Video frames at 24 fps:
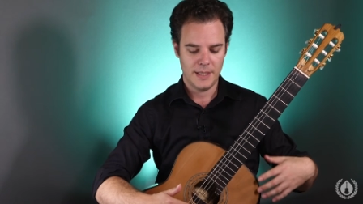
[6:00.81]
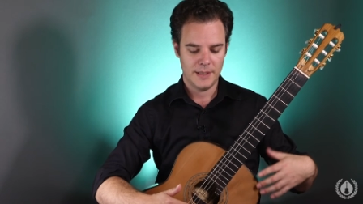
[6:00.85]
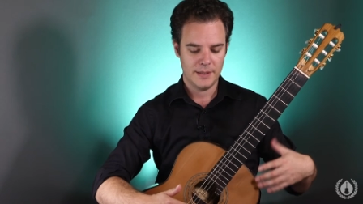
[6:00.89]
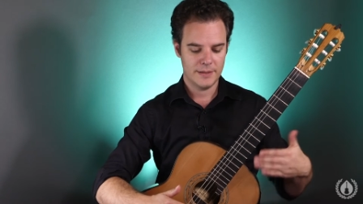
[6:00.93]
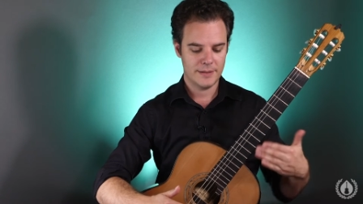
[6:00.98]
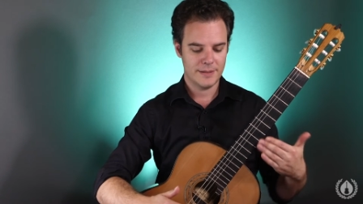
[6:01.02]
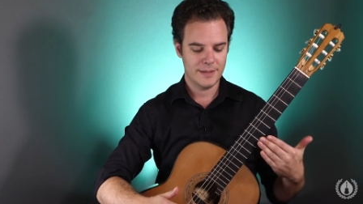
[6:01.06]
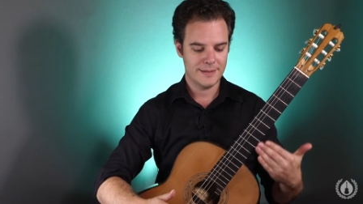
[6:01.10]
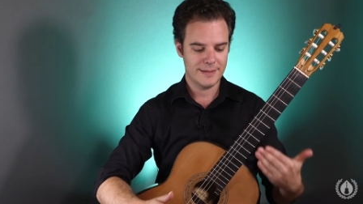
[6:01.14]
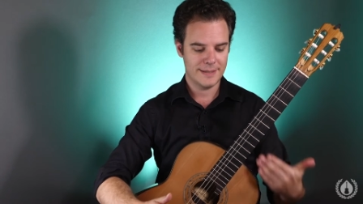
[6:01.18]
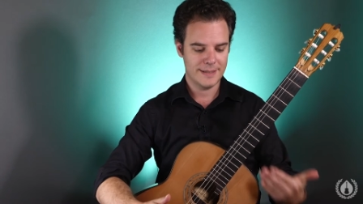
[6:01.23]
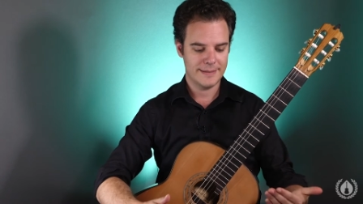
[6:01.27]

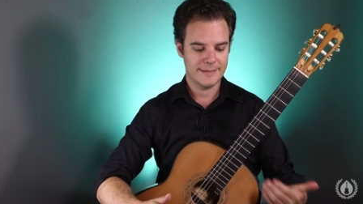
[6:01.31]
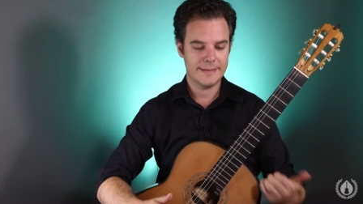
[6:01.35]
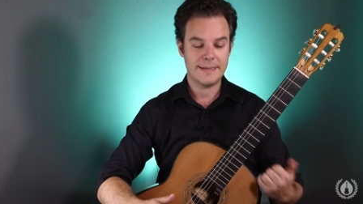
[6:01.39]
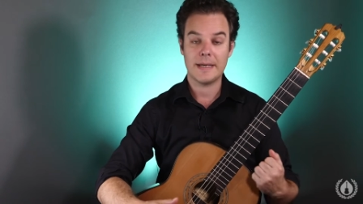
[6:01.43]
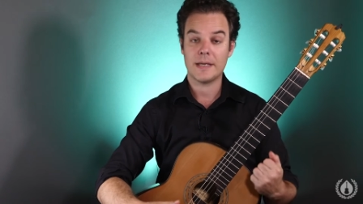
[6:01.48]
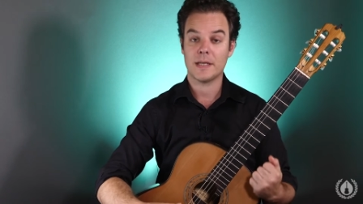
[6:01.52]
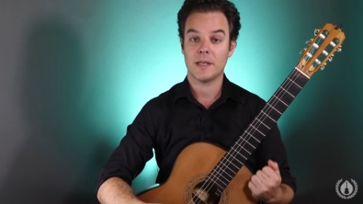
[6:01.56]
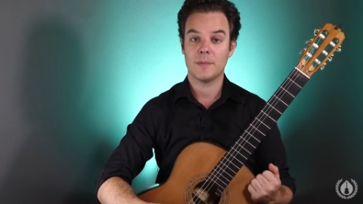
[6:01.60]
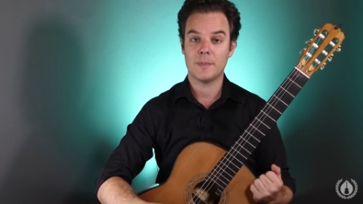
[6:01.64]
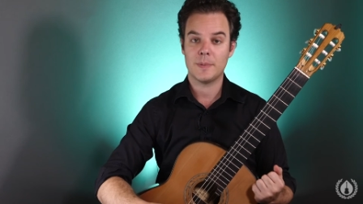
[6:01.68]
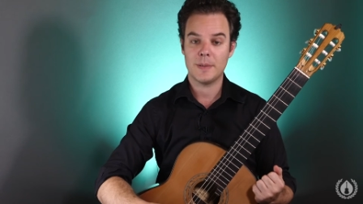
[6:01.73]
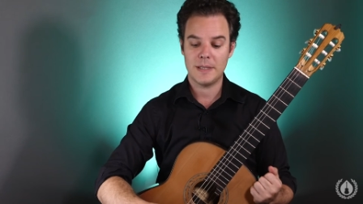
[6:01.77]
This is the
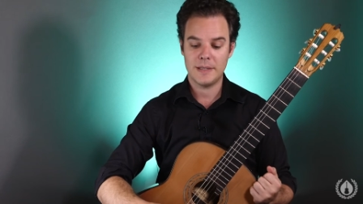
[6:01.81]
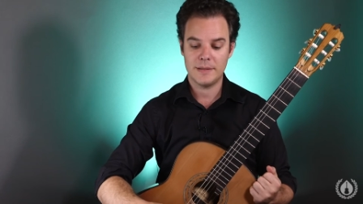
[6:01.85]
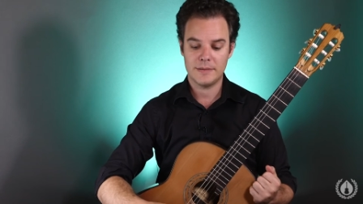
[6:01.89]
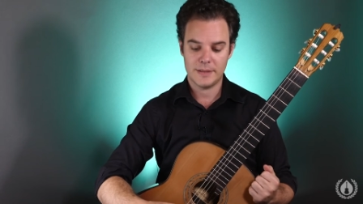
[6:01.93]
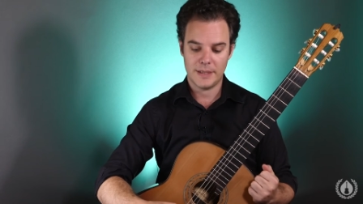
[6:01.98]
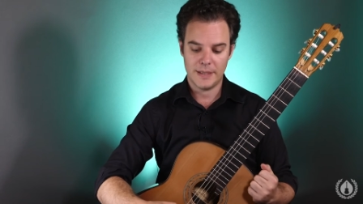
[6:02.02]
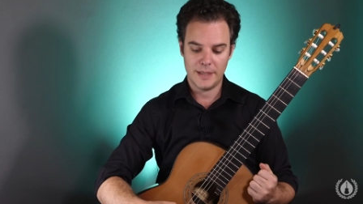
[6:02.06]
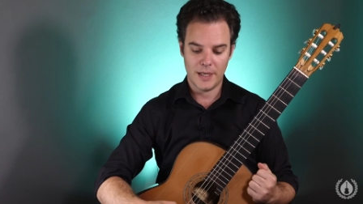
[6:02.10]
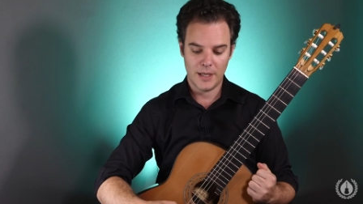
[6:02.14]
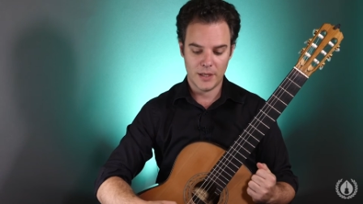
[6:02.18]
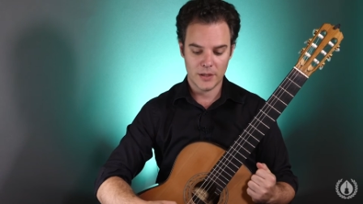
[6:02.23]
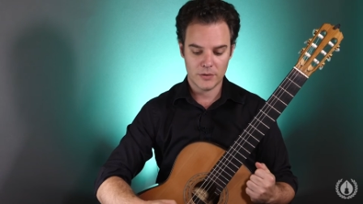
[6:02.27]
second piece
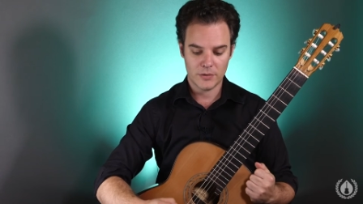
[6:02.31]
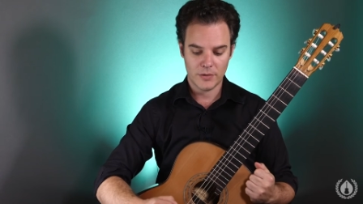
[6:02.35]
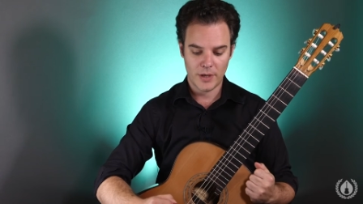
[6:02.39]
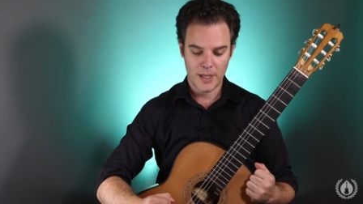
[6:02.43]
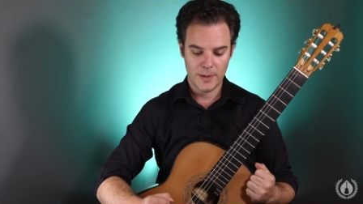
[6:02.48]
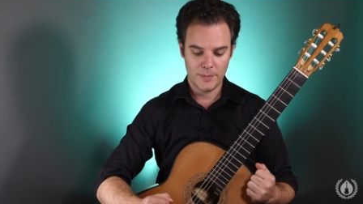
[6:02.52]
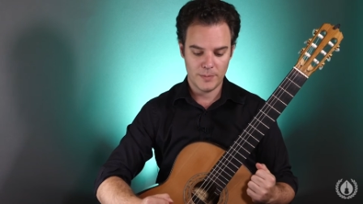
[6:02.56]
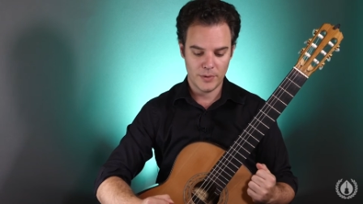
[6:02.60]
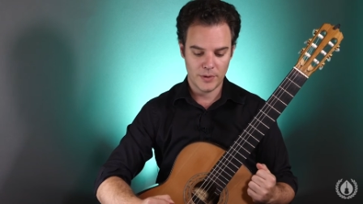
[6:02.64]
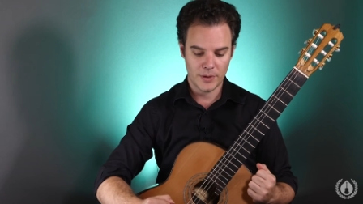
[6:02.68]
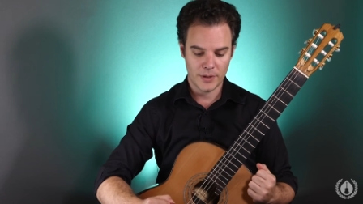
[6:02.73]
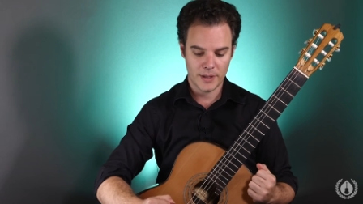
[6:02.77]
in our
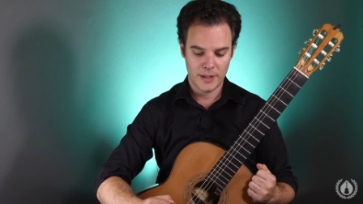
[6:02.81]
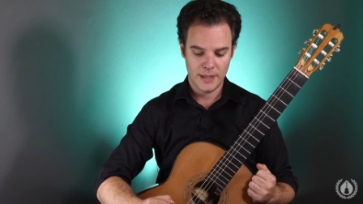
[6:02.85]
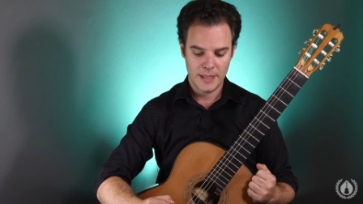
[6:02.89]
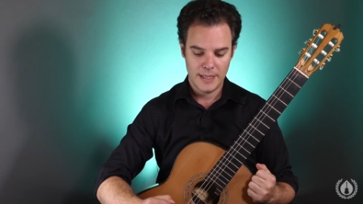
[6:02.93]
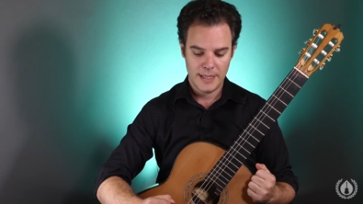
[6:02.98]
gradebook,